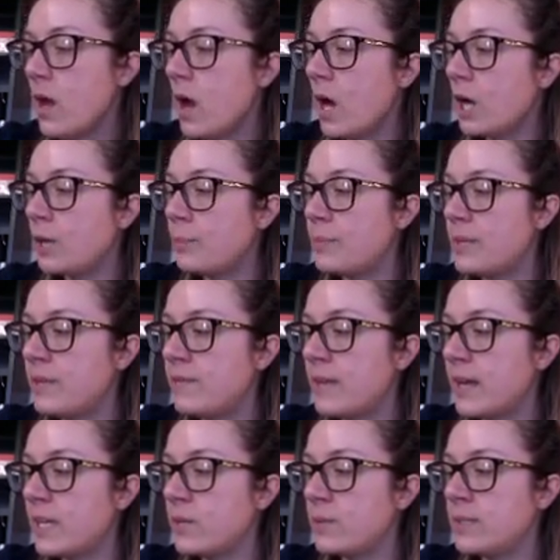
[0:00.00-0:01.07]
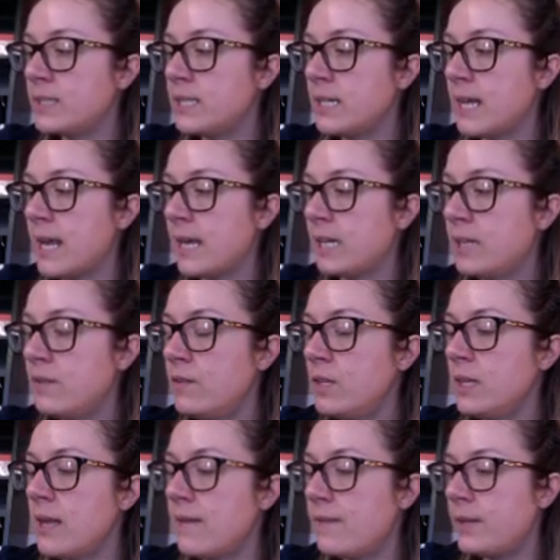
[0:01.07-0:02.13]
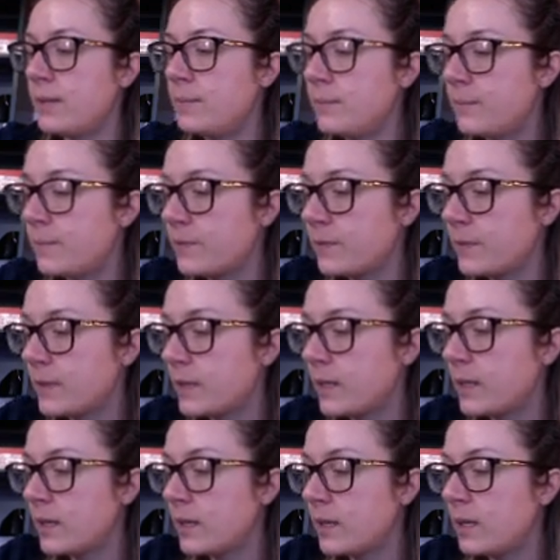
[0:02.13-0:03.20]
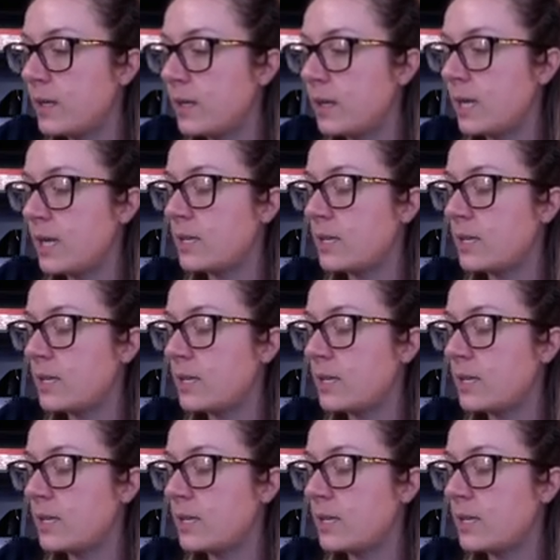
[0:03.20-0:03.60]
Our b value is negative 11. And